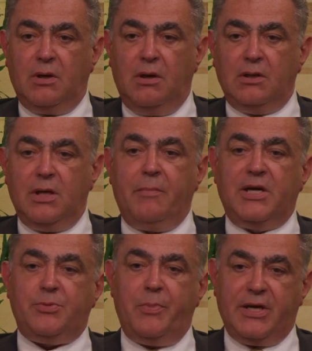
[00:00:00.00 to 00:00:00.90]
on a
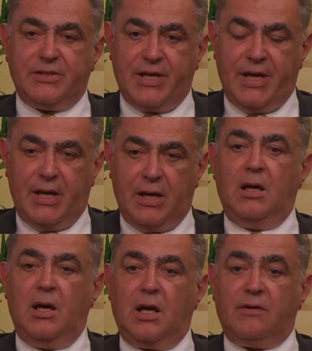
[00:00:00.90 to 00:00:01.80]
much bigger scale
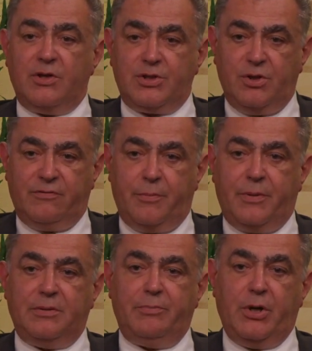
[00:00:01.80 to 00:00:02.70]
across Europe
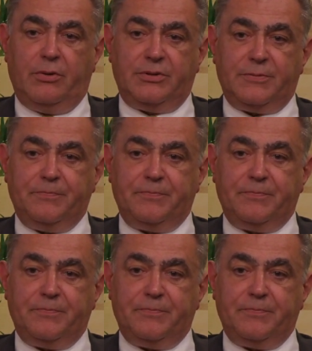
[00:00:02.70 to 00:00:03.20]
and beyond.